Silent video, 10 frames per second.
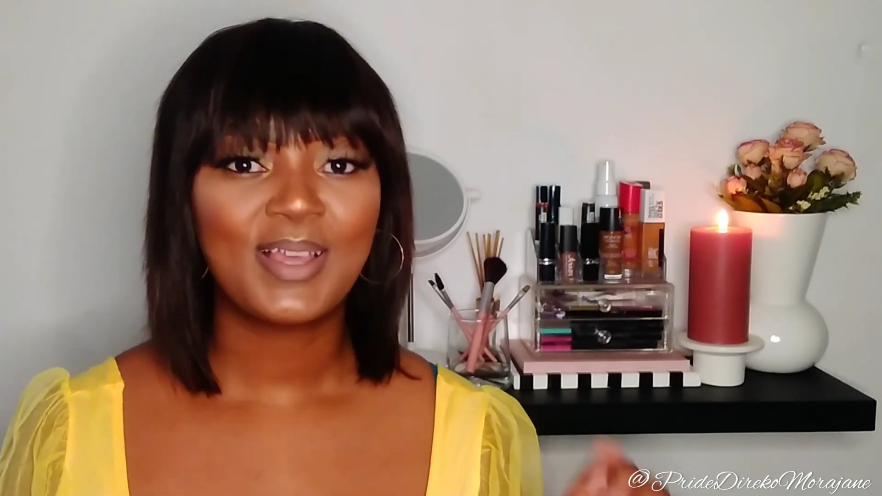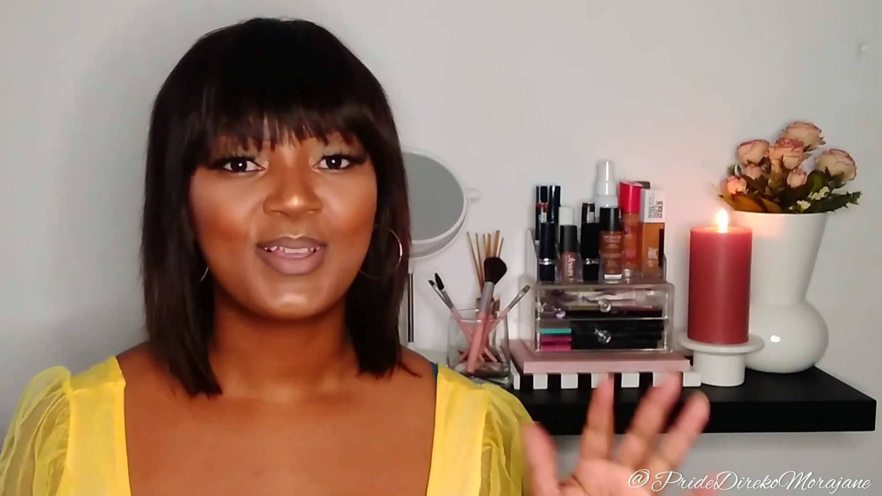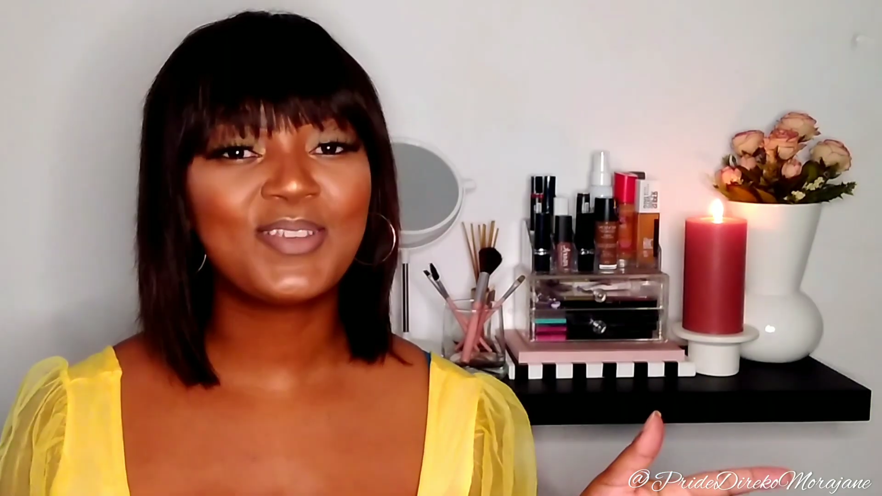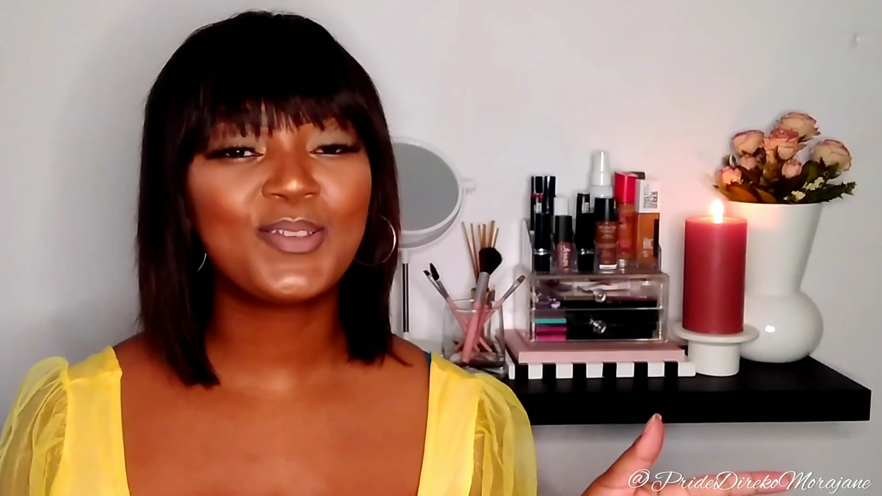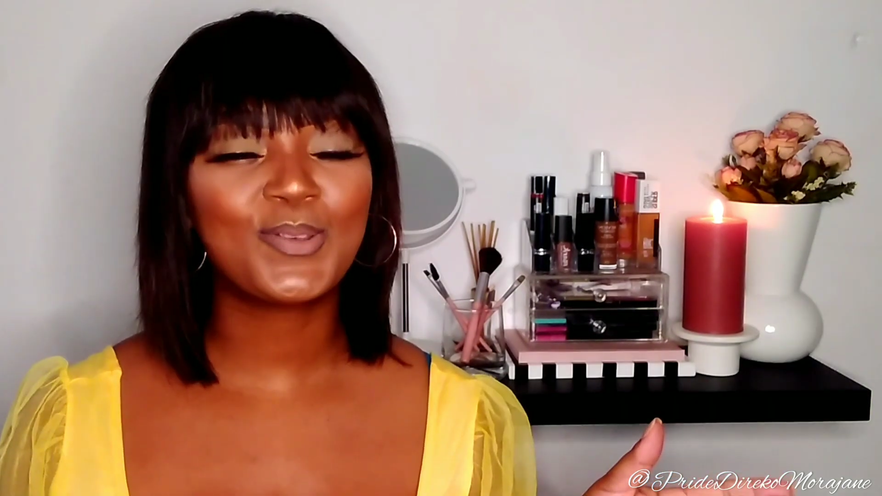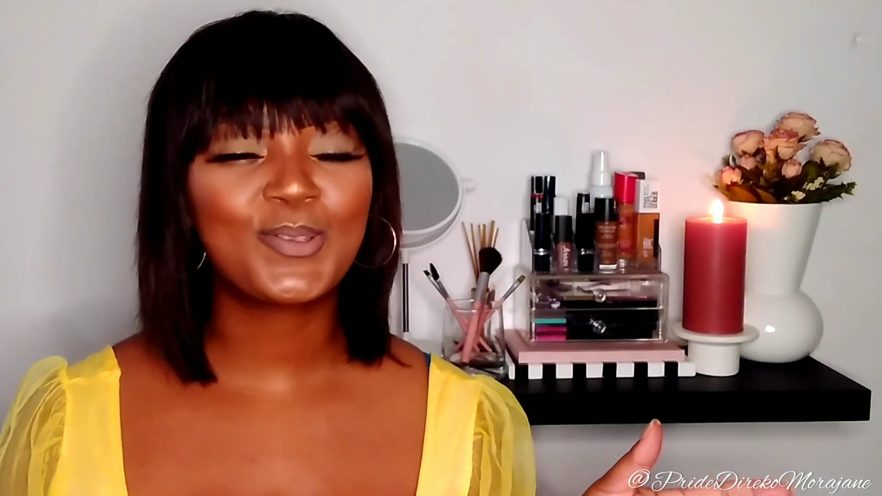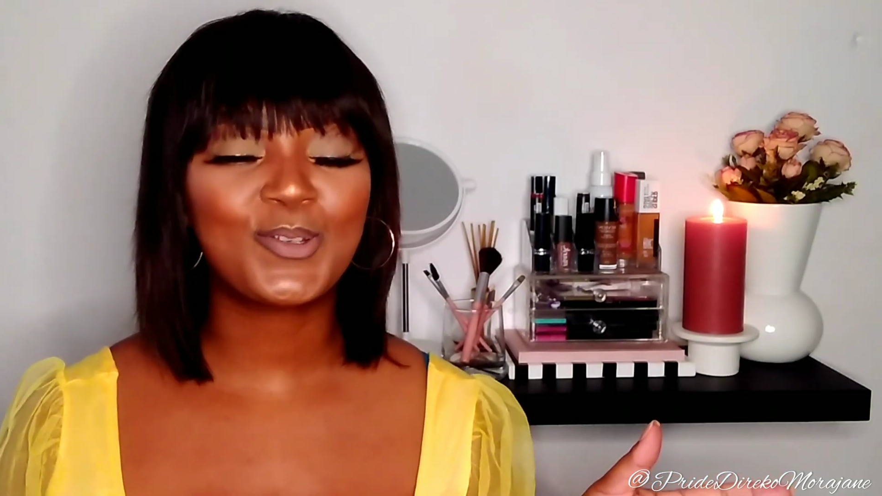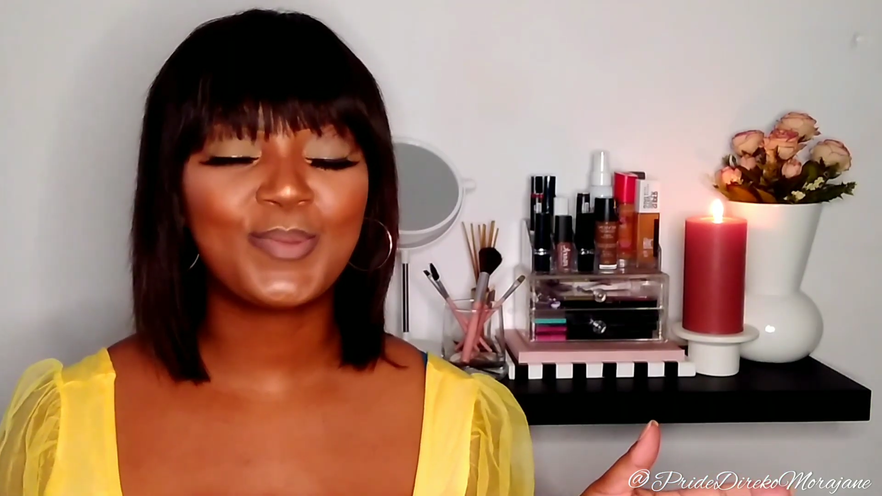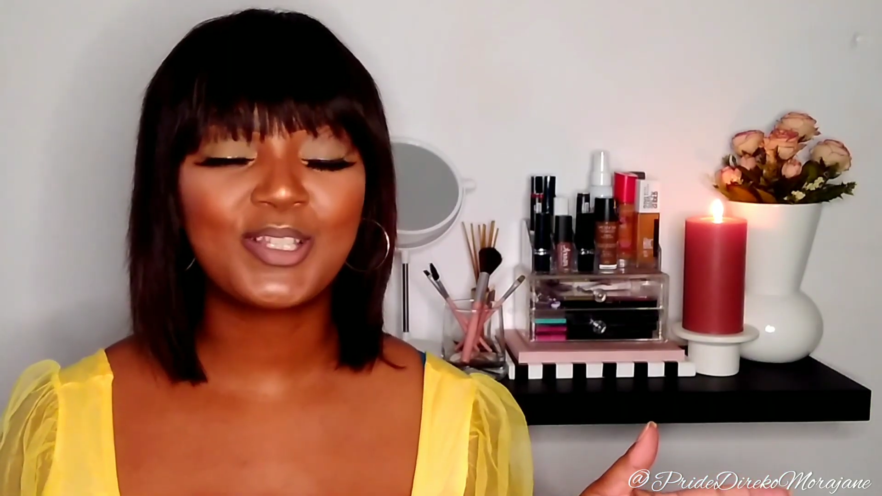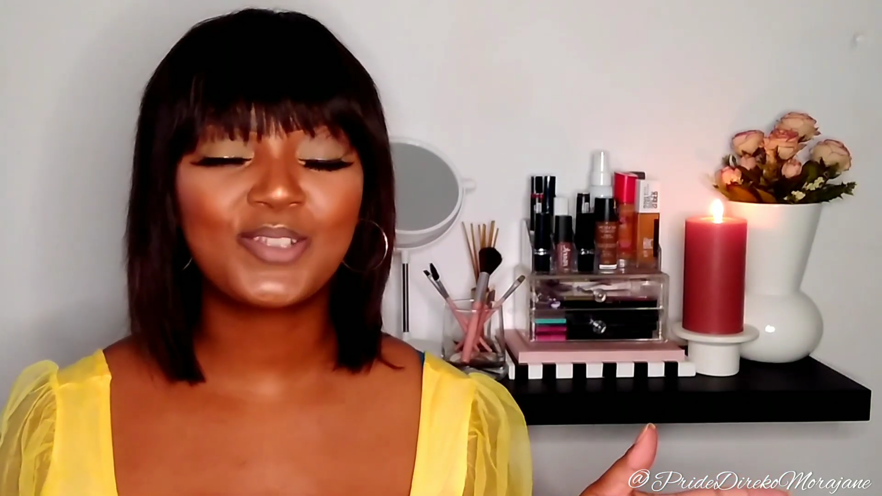Thank you
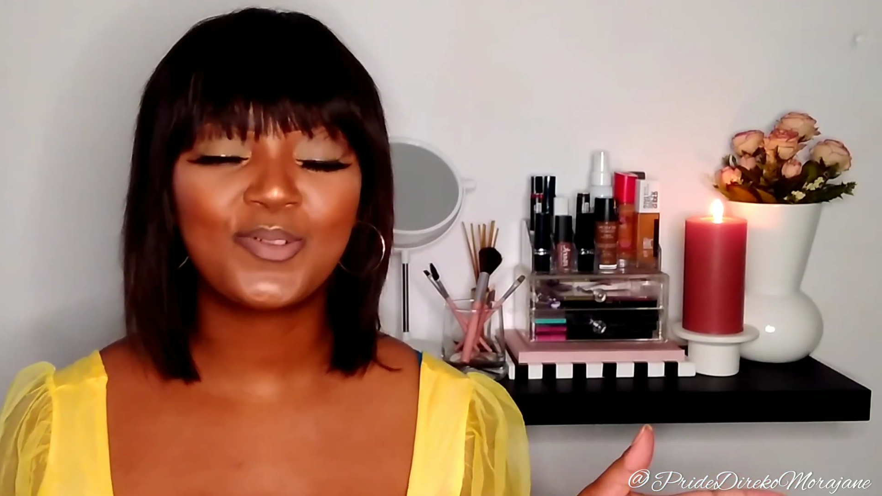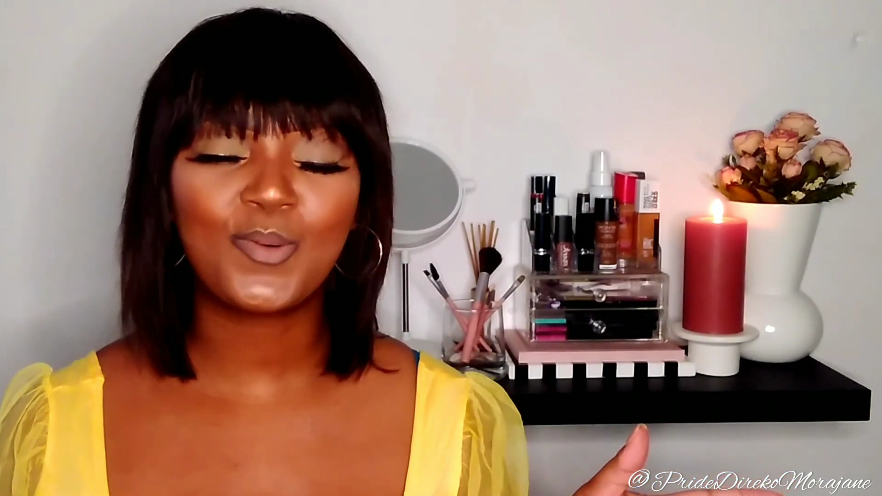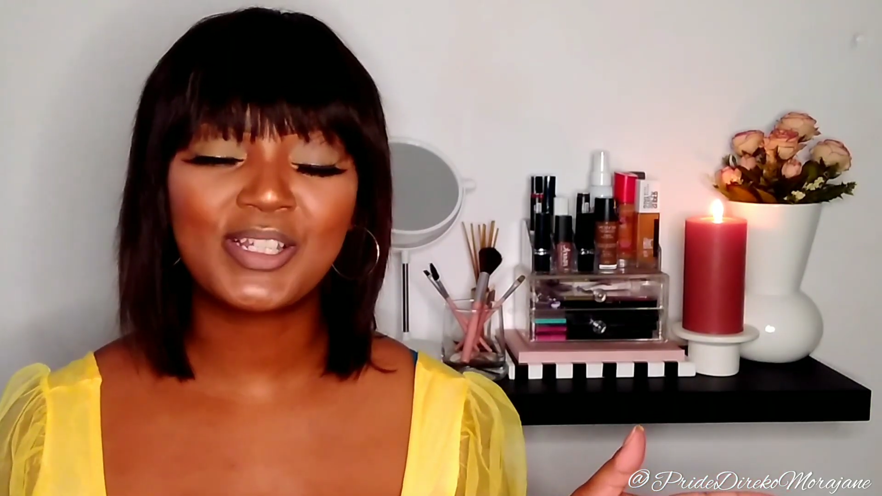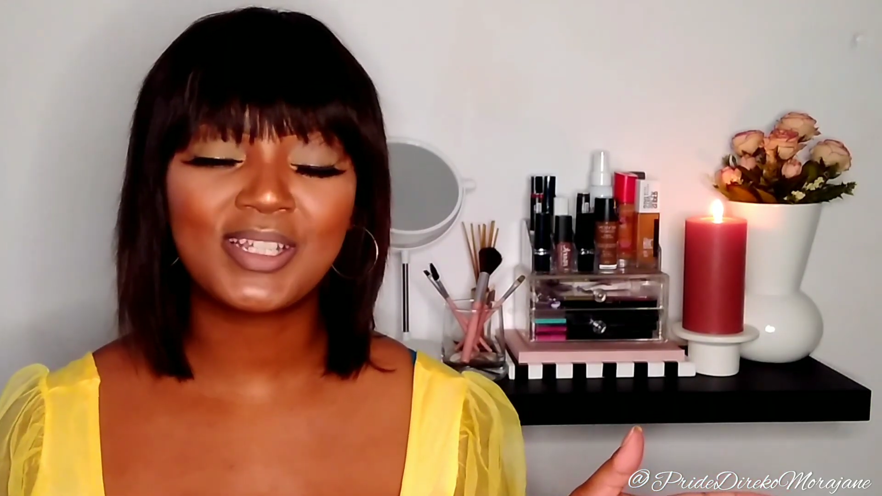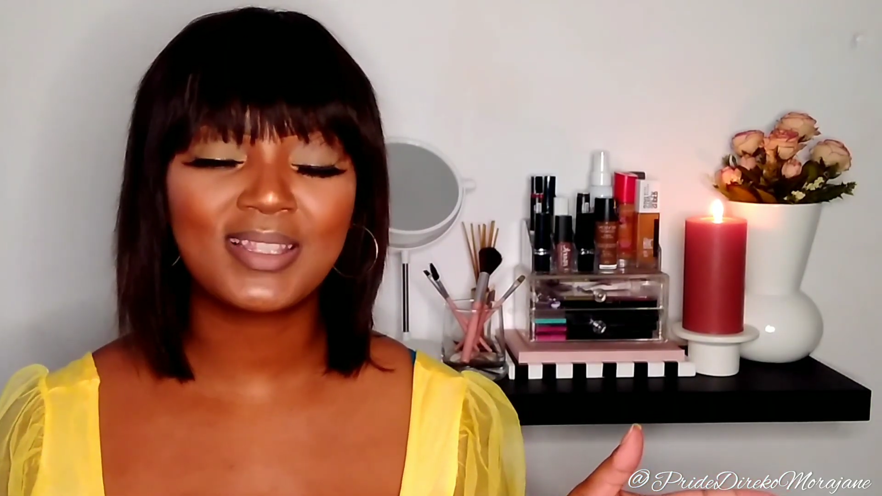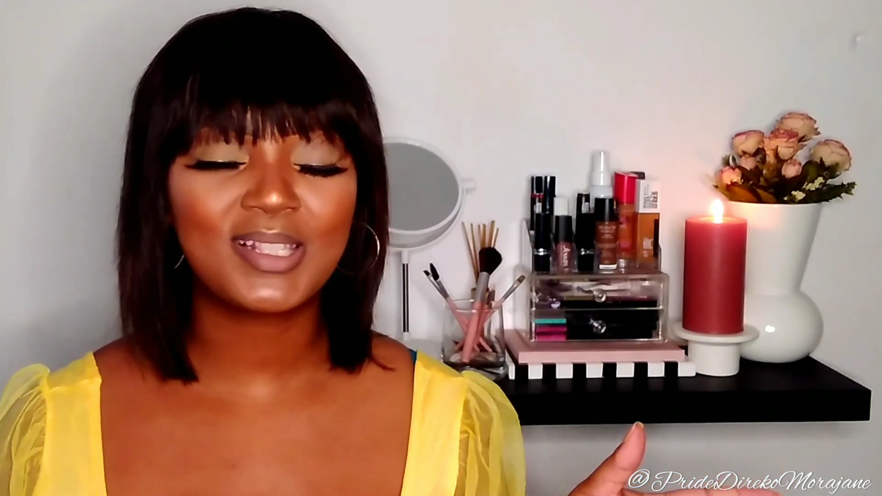so much for watching